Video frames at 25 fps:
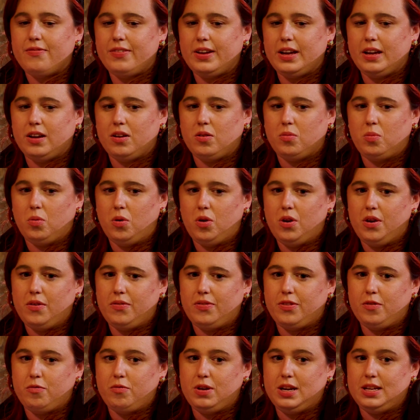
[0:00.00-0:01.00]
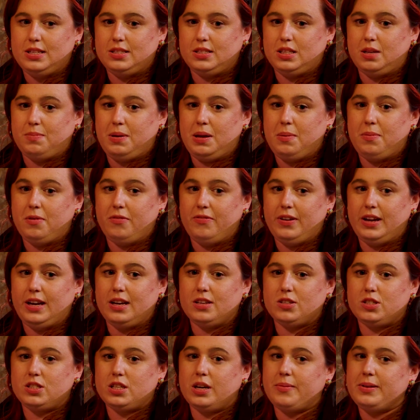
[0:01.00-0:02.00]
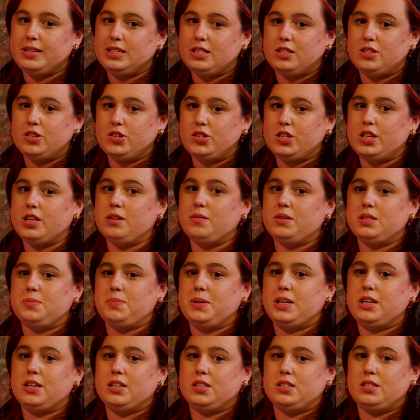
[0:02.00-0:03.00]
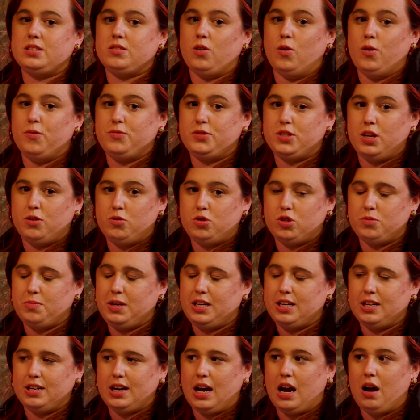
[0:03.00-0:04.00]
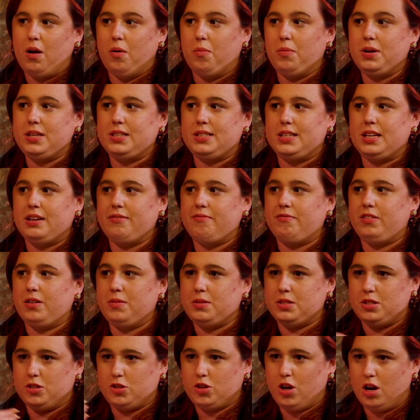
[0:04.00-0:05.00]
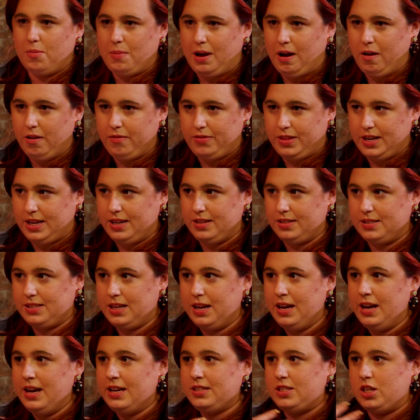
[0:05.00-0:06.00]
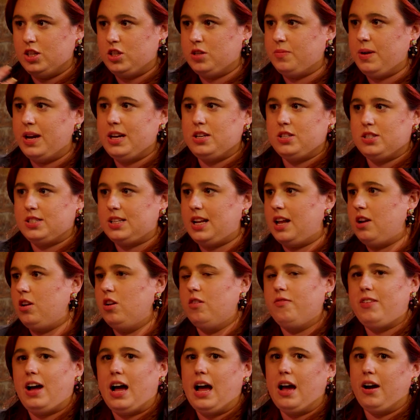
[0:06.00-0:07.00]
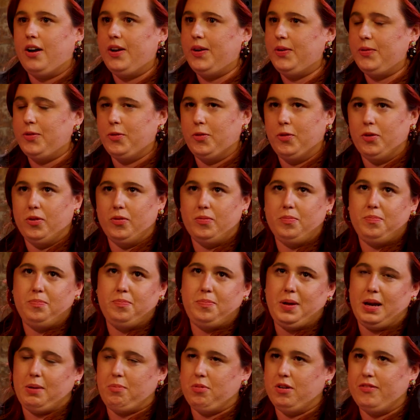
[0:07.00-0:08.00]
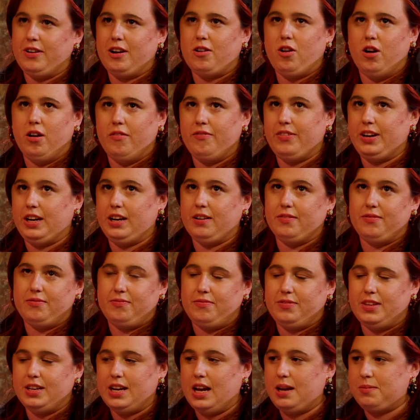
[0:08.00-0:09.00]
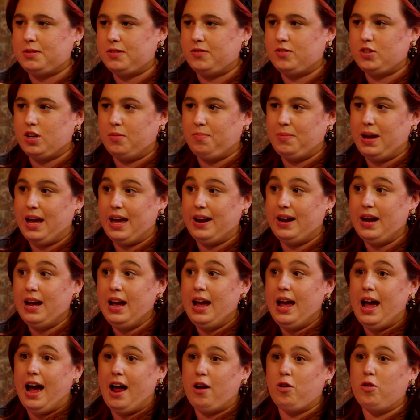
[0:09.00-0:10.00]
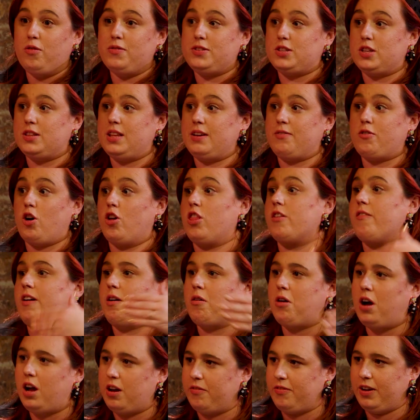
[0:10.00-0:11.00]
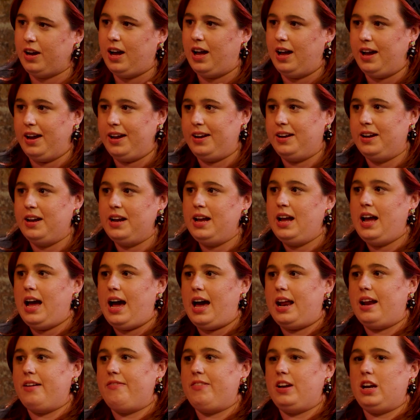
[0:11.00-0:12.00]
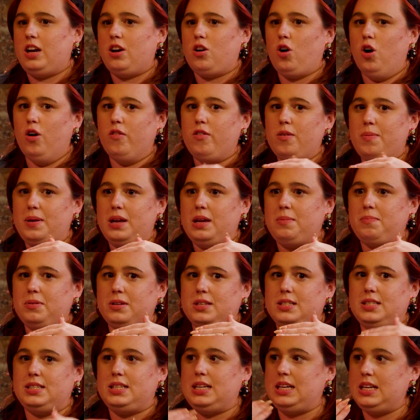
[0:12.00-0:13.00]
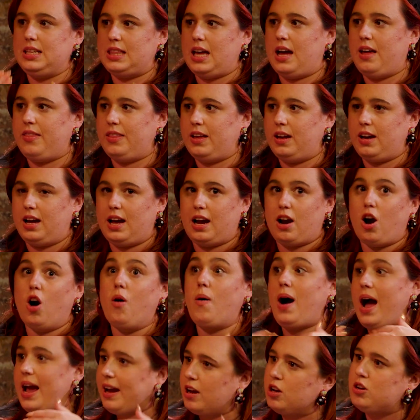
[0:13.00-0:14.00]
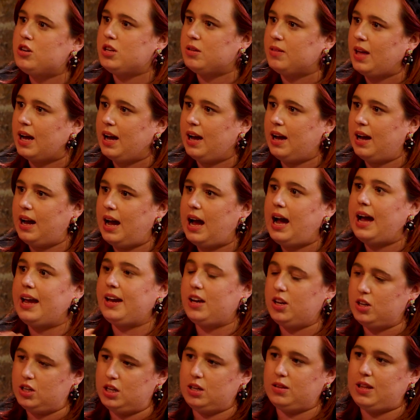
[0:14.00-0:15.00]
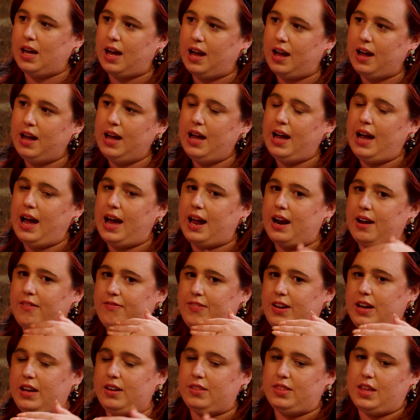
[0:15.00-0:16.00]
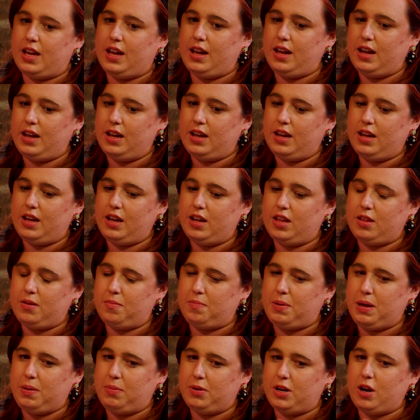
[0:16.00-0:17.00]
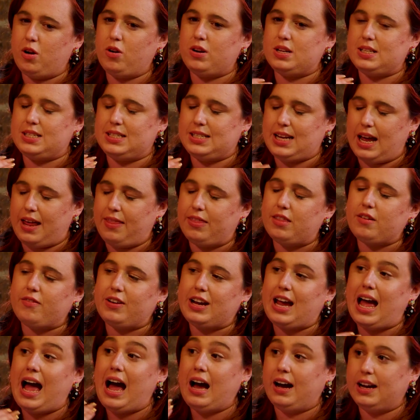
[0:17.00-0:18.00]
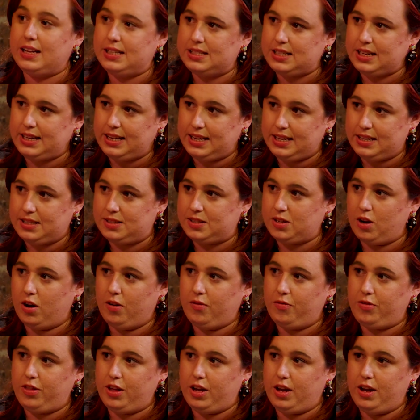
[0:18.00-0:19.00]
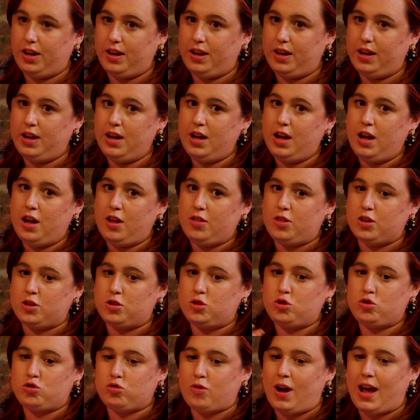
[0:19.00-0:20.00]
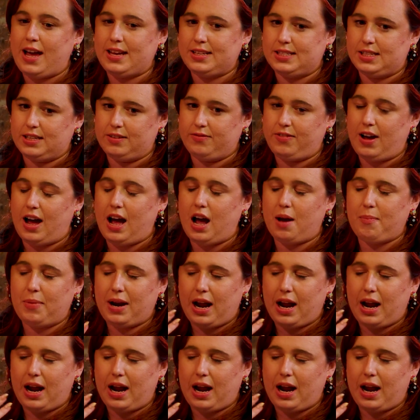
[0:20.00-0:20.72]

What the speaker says: think one of the reasons that people think it's so easy to do is because of social media now, and we see influencers come out of these situations like Love Island or Big Brother, I can't think of the names off the top of my head, and all of a sudden they've got their own clothing line. And I think other people see that and they're like, oh, I can do that. And I think that people don't understand the realities of the stress of, I'm an